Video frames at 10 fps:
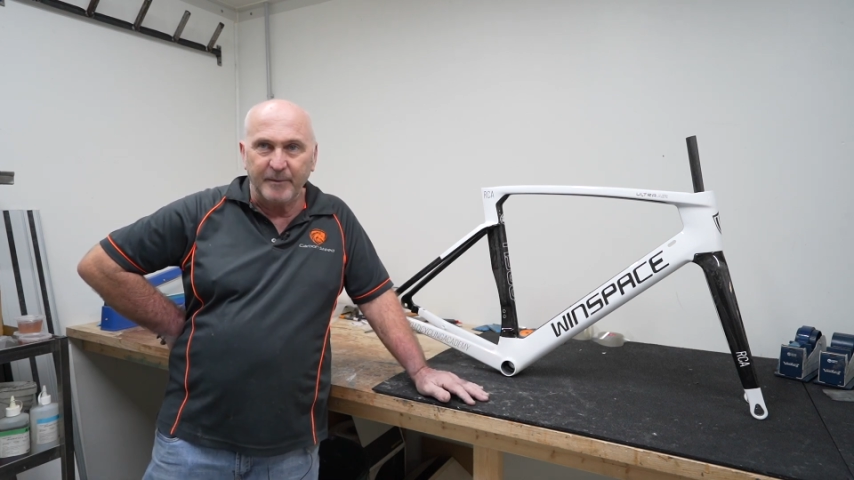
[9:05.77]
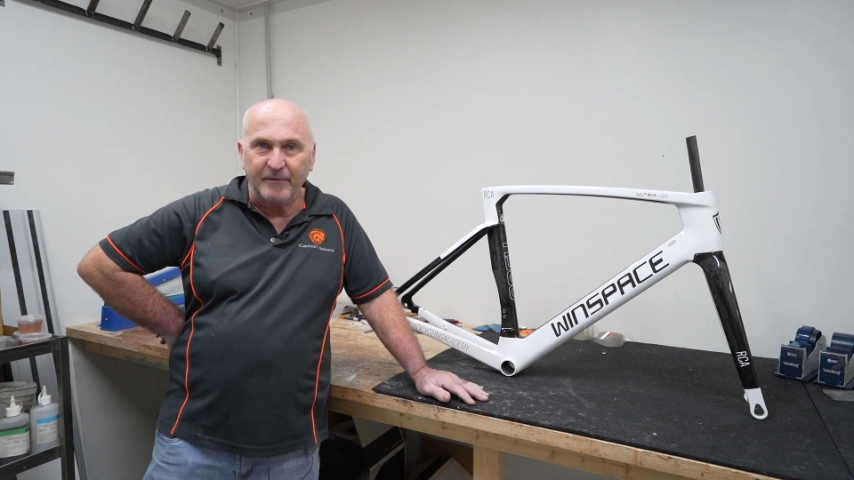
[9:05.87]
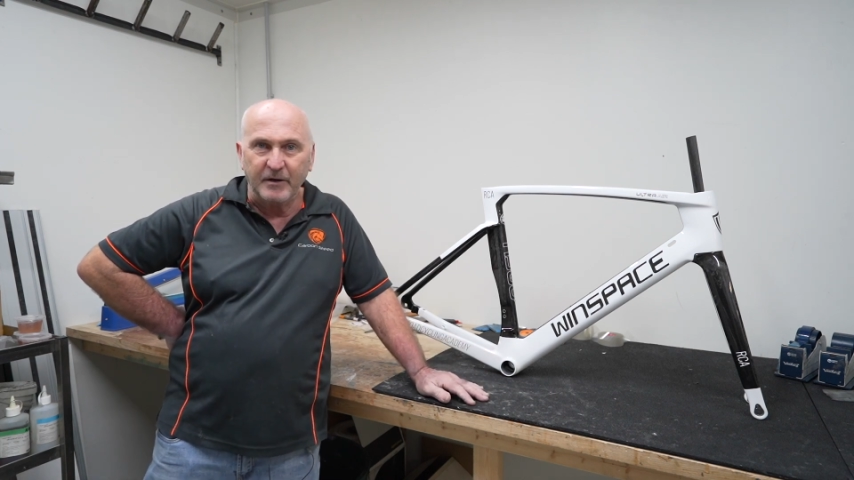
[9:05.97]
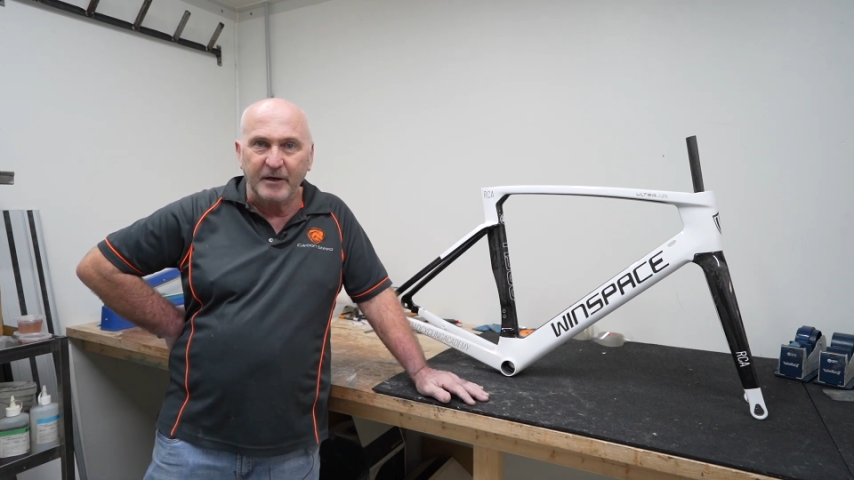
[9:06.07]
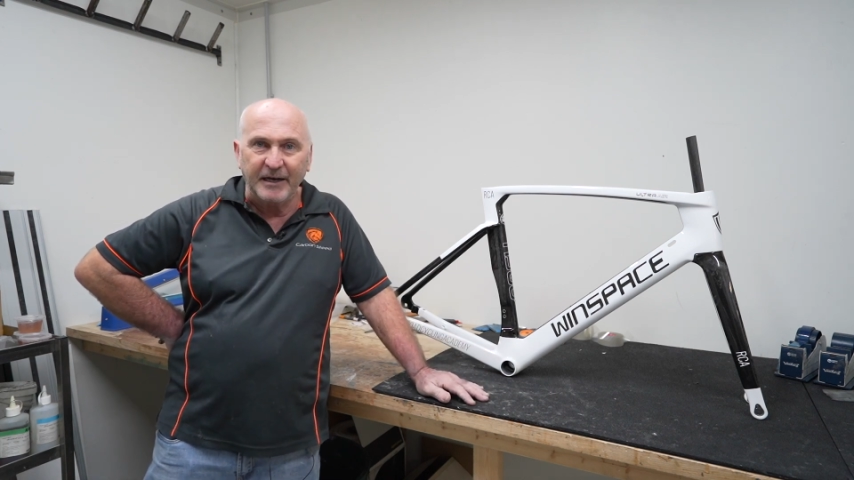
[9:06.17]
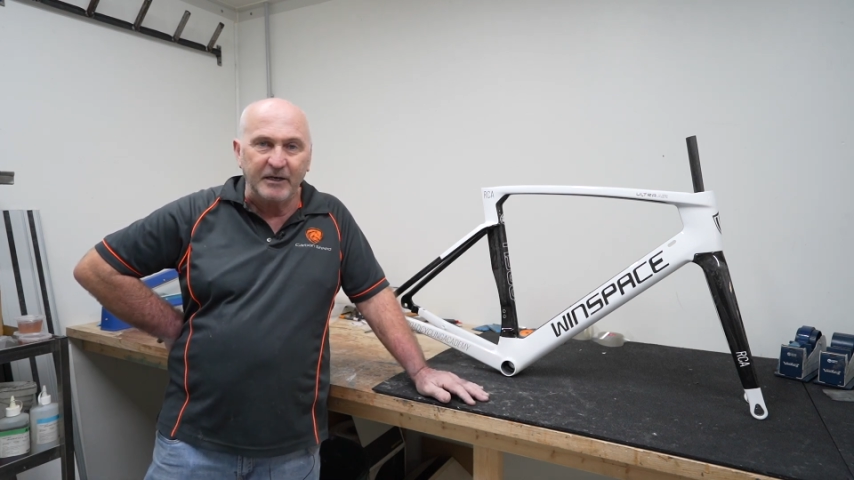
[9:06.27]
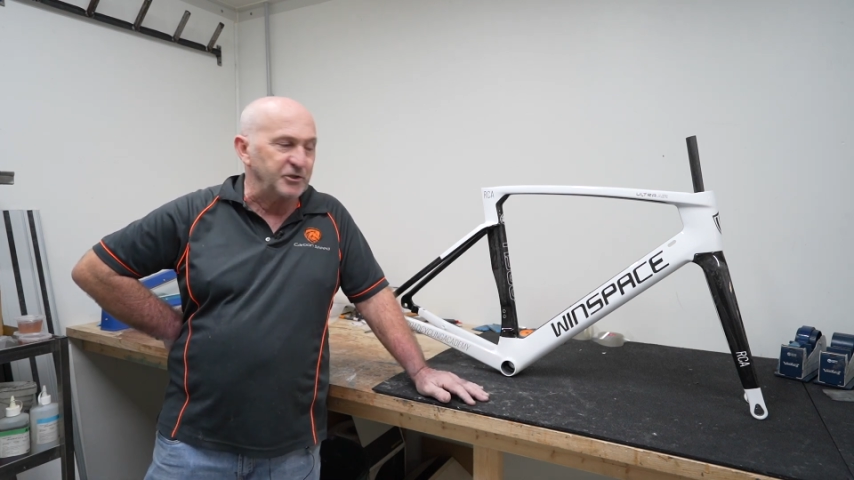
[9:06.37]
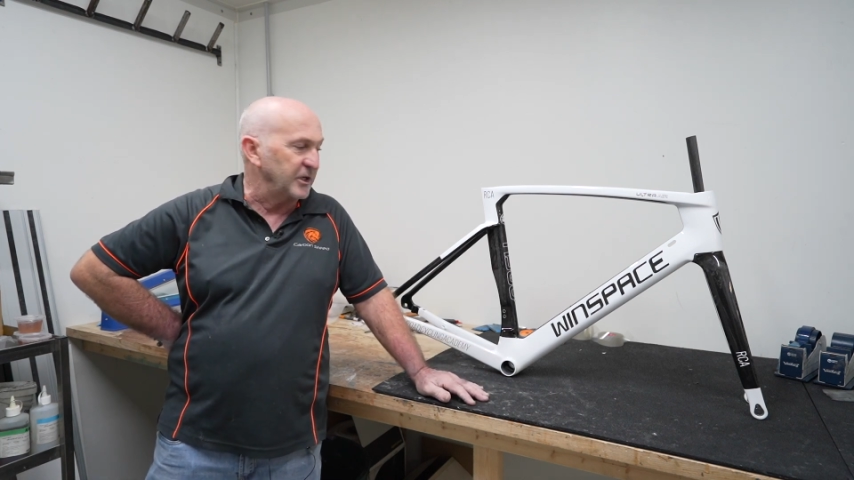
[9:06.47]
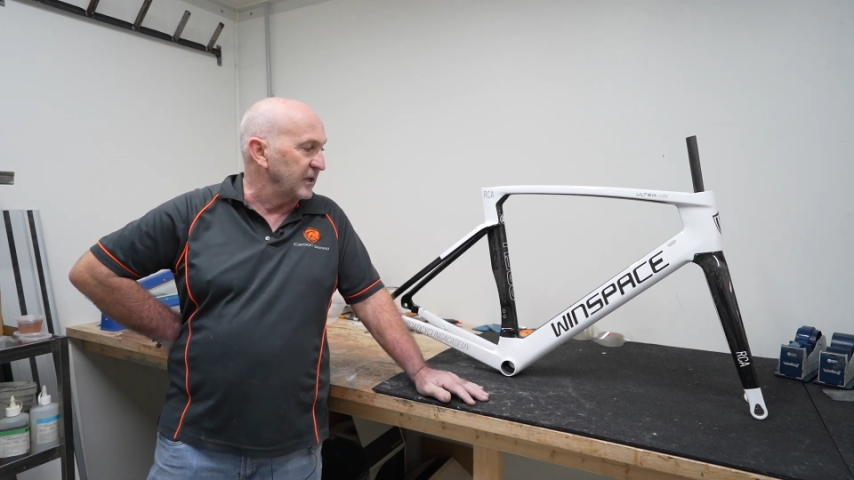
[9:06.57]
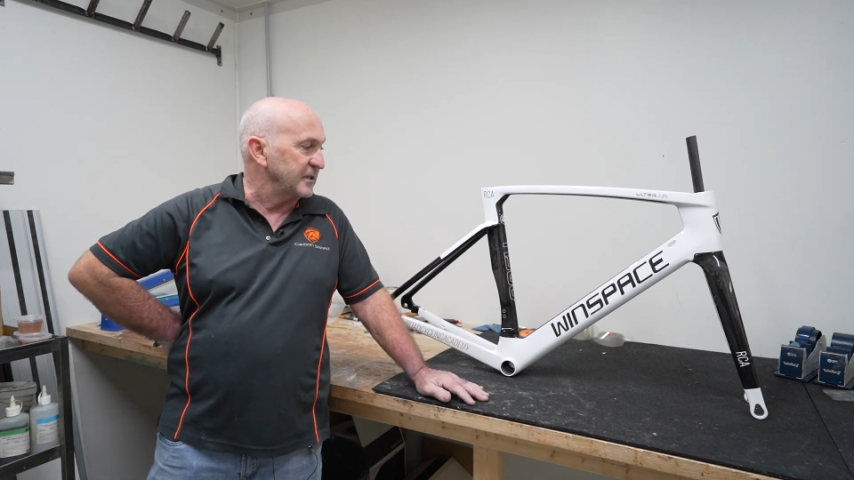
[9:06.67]
effort and
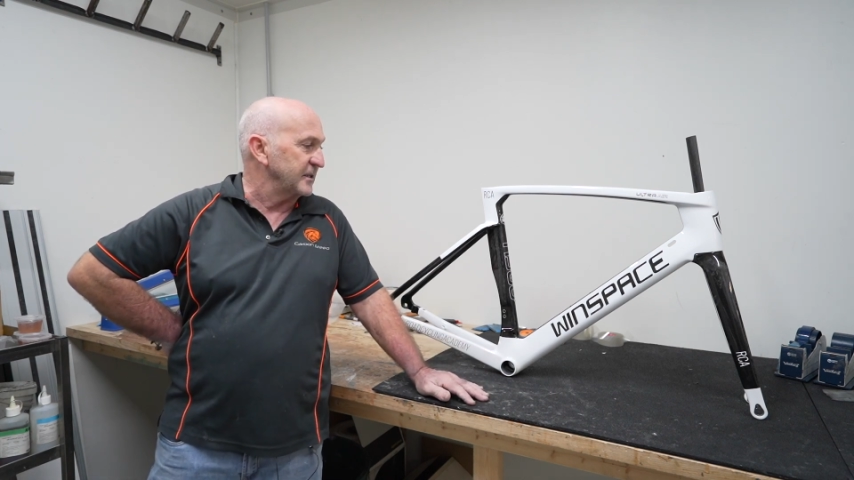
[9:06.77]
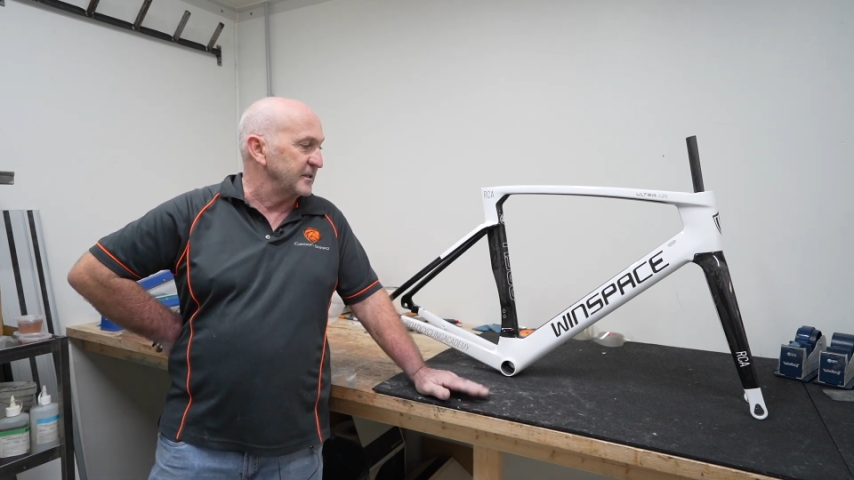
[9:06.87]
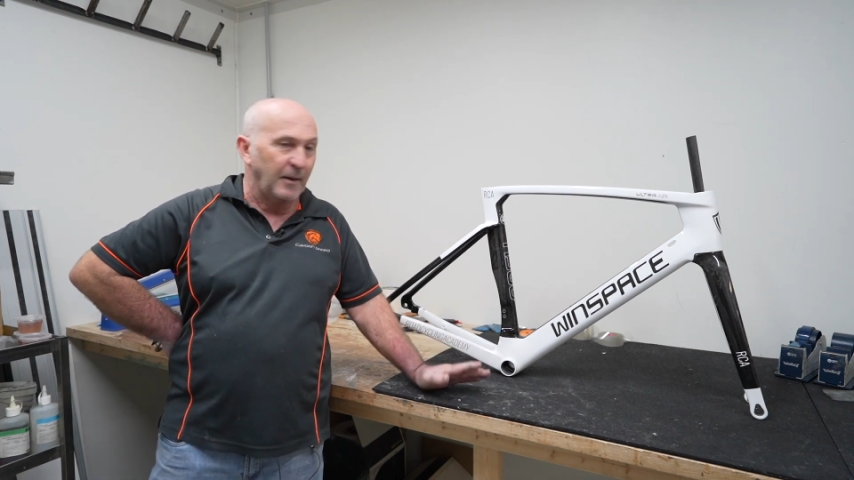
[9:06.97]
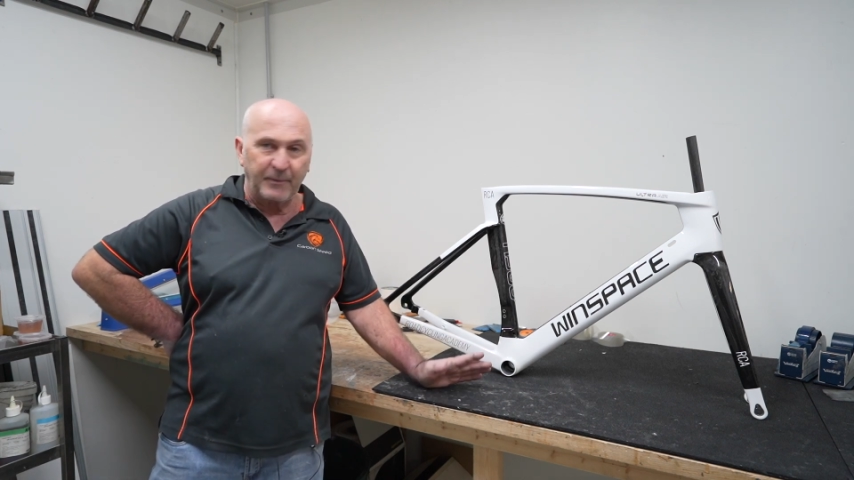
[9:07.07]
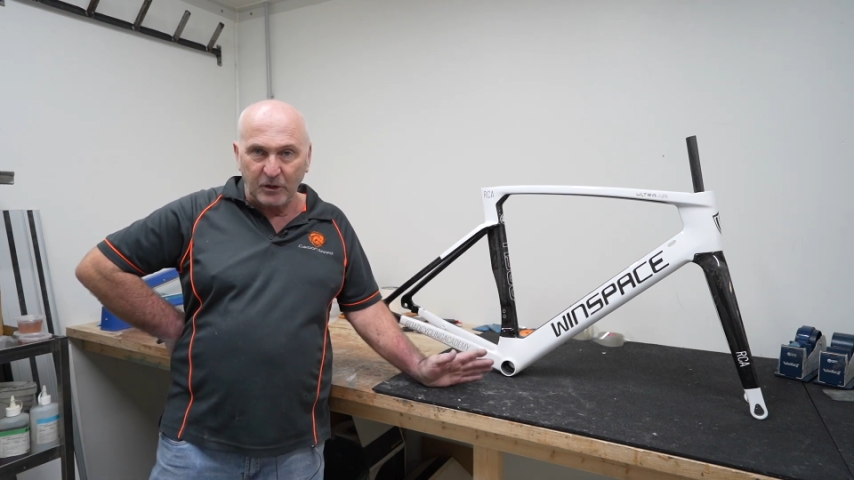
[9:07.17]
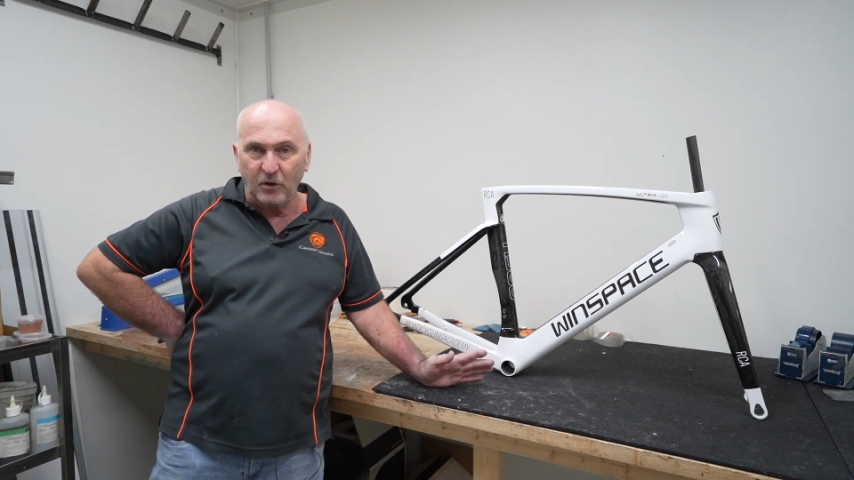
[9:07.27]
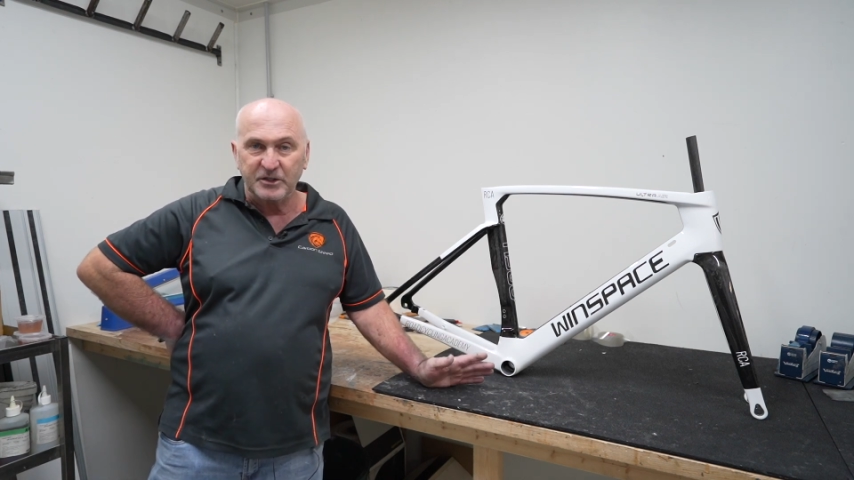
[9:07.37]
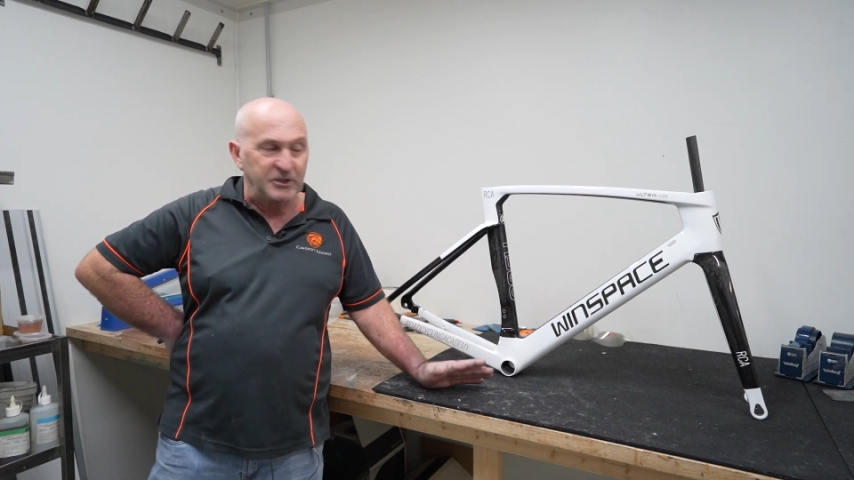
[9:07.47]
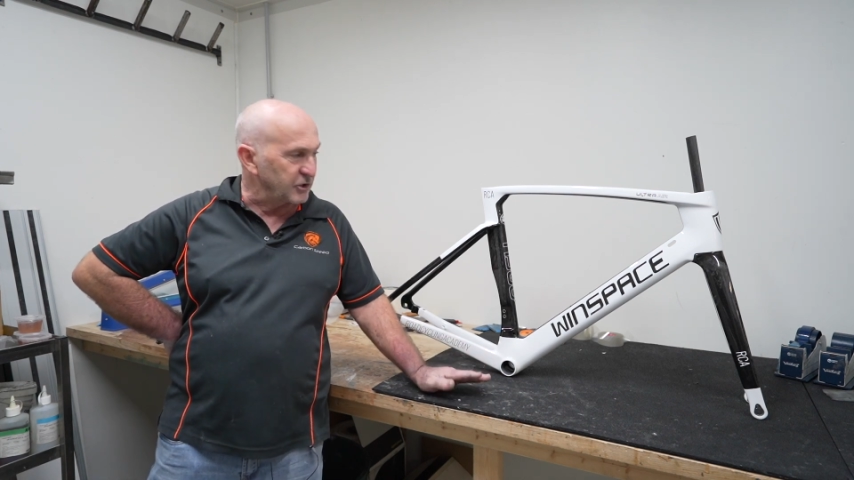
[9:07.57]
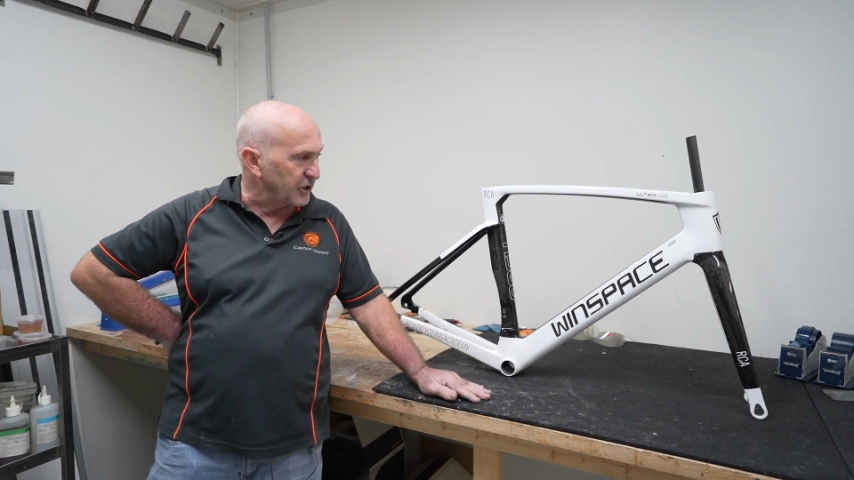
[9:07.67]
energy unless there's something
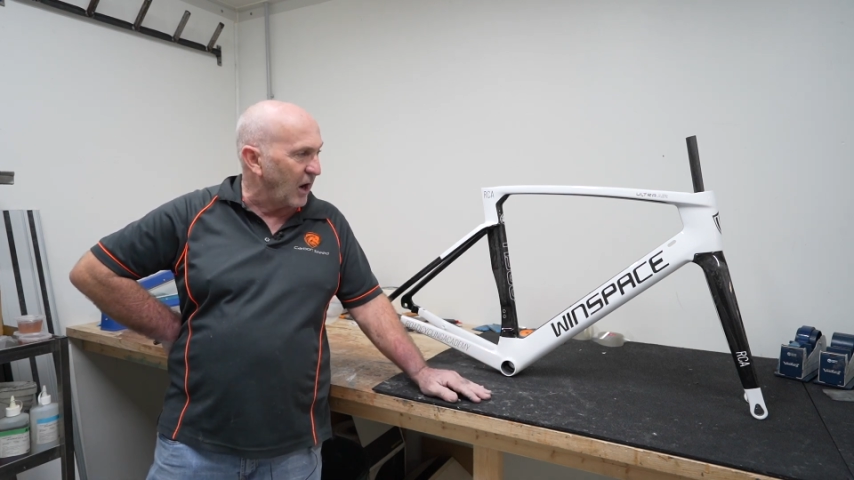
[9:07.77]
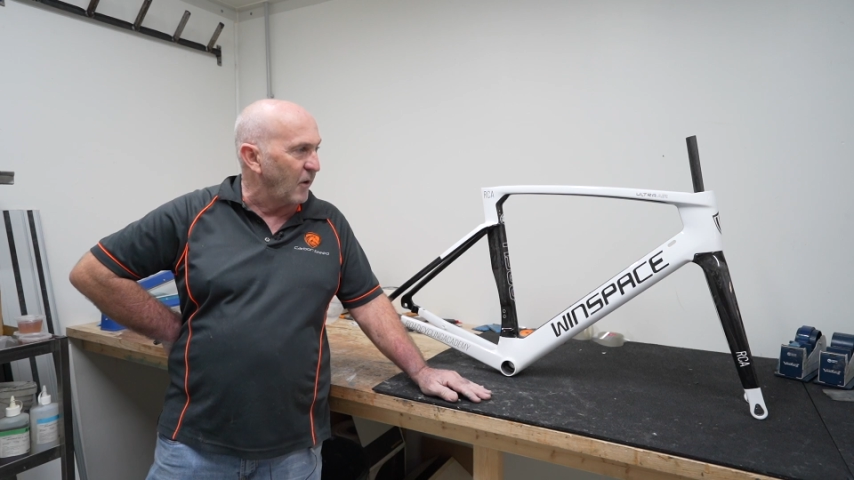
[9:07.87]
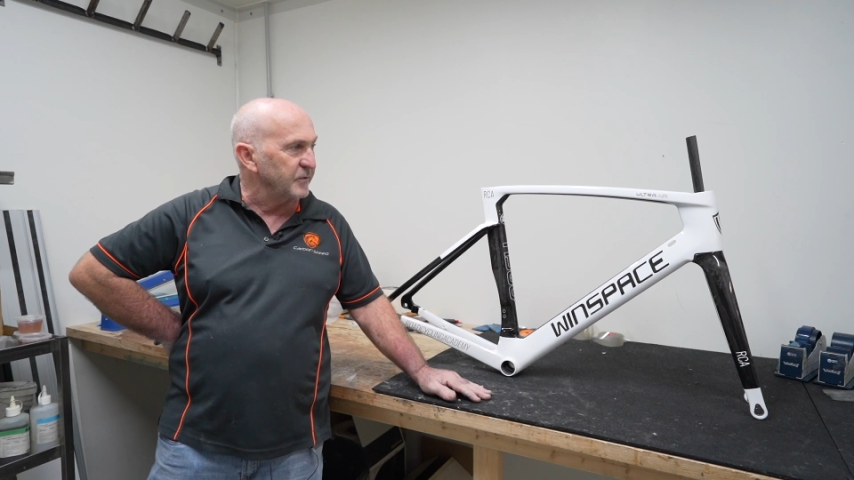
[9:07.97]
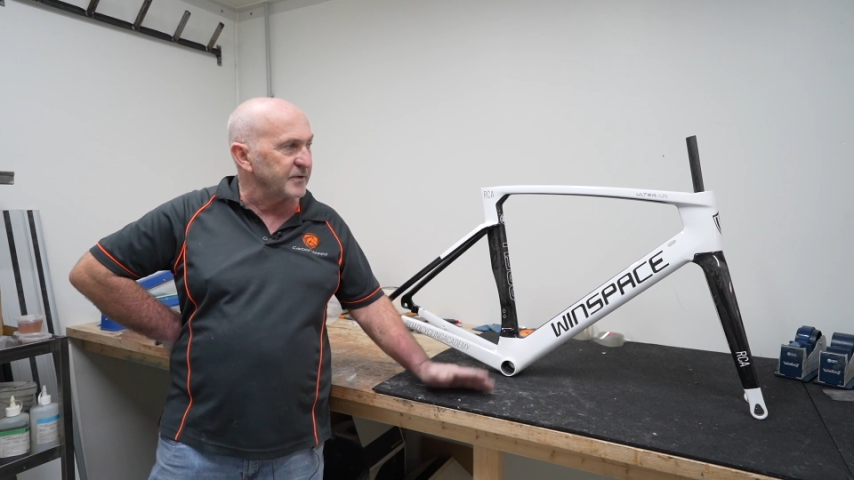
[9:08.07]
nice to show.